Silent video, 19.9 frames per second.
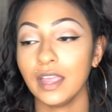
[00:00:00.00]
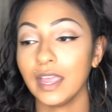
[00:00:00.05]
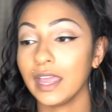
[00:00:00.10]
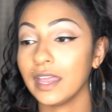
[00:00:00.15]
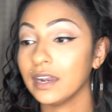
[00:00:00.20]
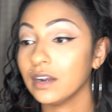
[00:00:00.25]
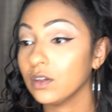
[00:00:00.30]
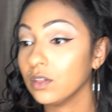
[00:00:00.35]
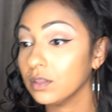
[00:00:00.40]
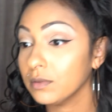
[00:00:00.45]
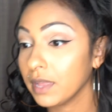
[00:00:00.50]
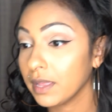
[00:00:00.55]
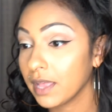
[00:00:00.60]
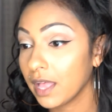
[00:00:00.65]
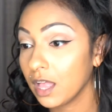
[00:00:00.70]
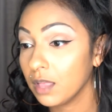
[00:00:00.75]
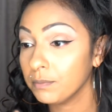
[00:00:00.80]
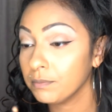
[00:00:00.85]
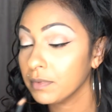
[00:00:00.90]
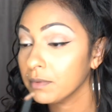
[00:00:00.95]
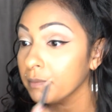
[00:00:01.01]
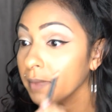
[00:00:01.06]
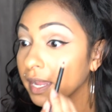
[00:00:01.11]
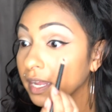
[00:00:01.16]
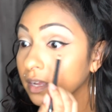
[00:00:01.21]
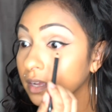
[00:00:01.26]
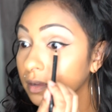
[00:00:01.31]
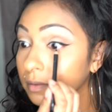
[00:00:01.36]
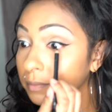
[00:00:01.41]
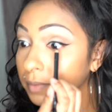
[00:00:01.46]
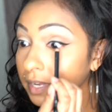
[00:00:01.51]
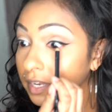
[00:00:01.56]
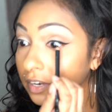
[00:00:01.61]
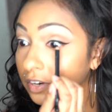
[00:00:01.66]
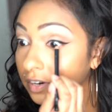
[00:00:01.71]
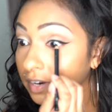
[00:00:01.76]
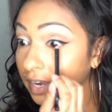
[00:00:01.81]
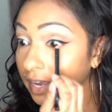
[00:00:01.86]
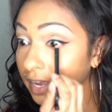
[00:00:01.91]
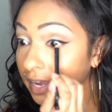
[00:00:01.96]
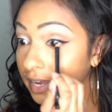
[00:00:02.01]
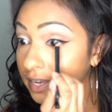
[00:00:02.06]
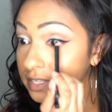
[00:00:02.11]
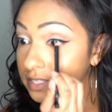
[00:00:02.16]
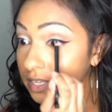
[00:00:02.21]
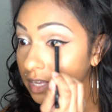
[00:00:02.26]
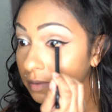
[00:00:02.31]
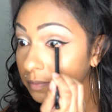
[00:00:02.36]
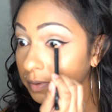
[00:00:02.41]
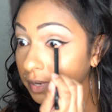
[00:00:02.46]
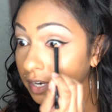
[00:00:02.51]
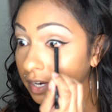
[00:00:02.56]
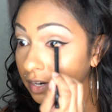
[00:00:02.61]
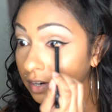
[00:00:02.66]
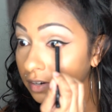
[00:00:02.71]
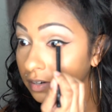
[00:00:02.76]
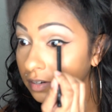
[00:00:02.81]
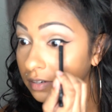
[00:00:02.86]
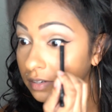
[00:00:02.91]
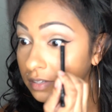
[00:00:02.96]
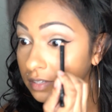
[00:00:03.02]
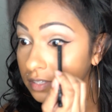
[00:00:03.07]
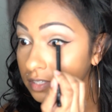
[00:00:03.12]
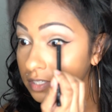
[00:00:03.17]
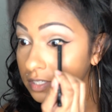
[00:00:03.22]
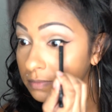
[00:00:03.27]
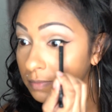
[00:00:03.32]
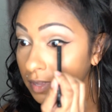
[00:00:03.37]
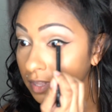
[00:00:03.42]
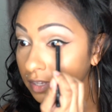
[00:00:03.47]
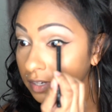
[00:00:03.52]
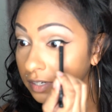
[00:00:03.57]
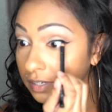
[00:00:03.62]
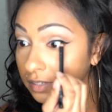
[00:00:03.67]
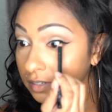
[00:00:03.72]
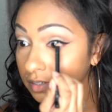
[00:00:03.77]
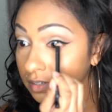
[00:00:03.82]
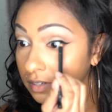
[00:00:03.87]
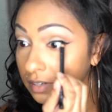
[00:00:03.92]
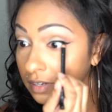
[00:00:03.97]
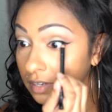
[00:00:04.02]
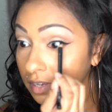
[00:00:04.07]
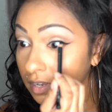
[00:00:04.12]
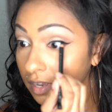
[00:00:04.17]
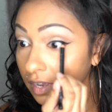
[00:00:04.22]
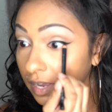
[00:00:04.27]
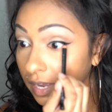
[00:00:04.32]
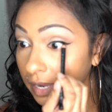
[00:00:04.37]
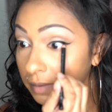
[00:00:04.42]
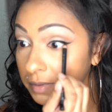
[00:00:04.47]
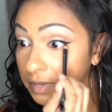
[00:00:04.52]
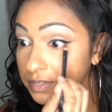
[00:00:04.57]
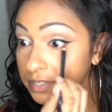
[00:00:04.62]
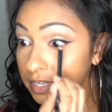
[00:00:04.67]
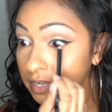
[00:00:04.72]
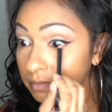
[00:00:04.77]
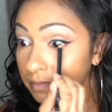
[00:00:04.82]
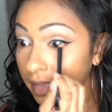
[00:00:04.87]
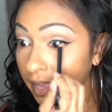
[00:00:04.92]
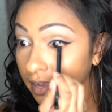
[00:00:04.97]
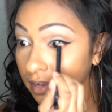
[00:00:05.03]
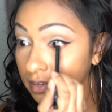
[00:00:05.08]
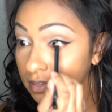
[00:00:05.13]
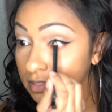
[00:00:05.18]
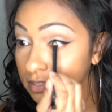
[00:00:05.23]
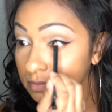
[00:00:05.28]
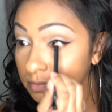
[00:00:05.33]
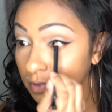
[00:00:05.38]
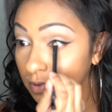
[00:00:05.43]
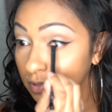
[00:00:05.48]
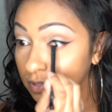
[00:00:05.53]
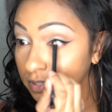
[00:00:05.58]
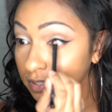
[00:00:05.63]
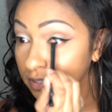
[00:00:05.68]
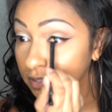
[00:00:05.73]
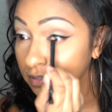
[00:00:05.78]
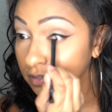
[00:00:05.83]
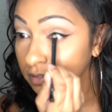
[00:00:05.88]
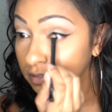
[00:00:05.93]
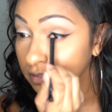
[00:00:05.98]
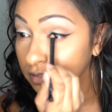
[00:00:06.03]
and it'll help make your eyes appear smaller. I'm using MAC Molar.